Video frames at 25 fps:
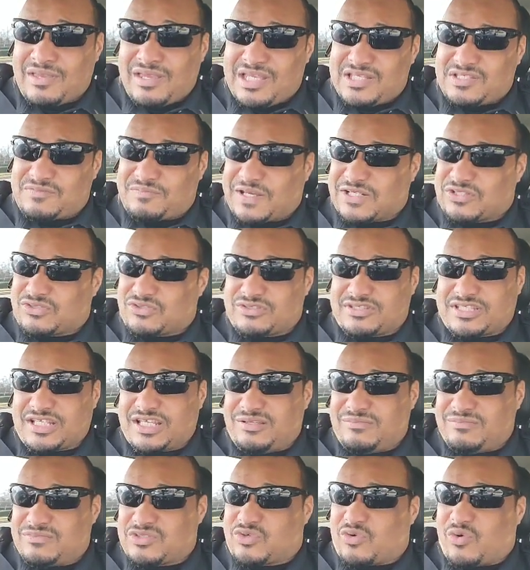Special
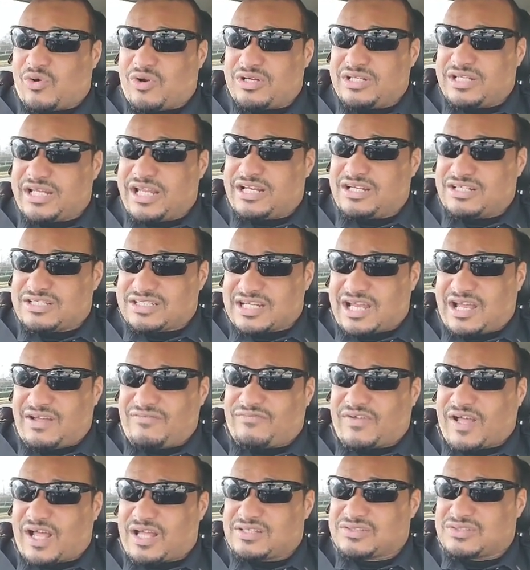teams coordinator John
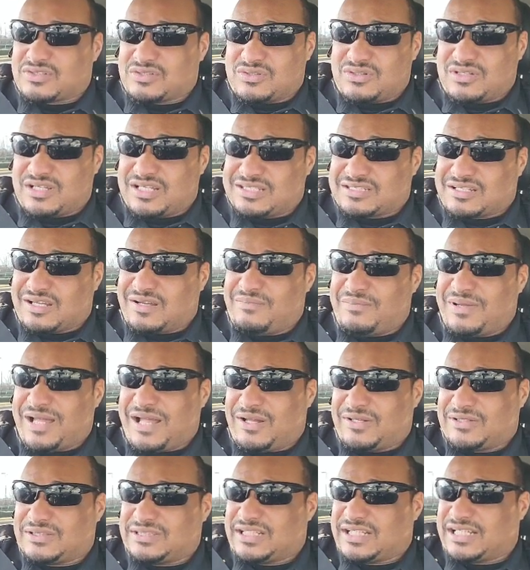Fossil has come
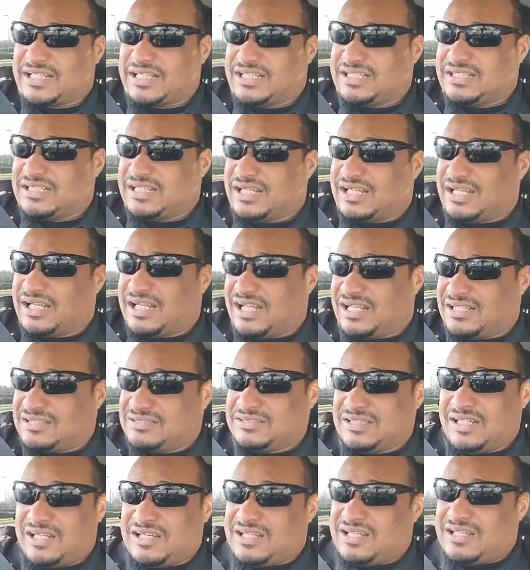out and
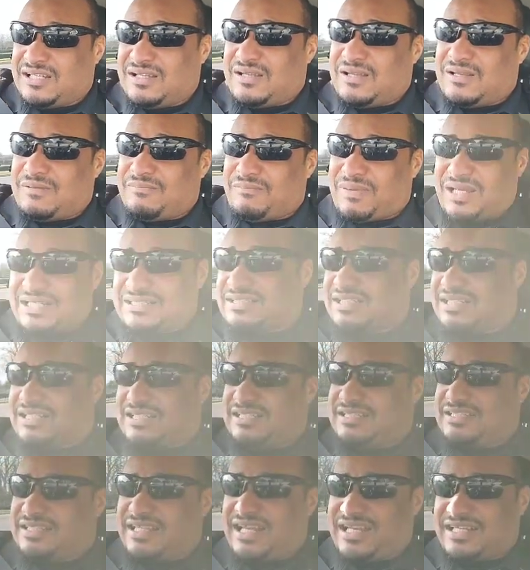
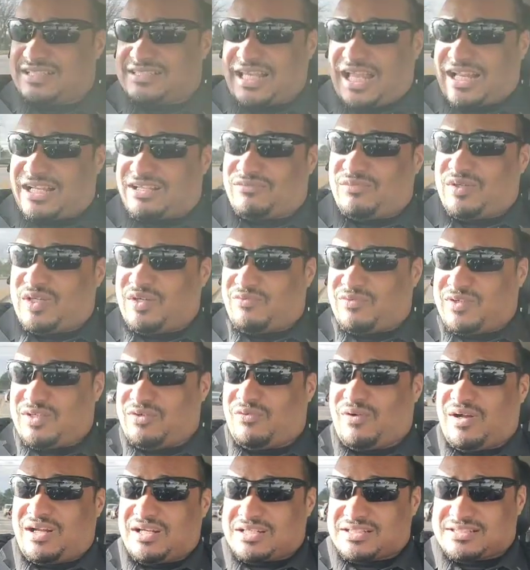basically said exactly what we
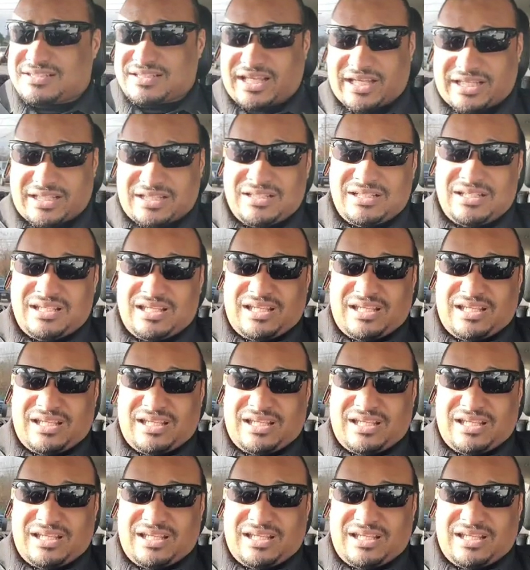want to say.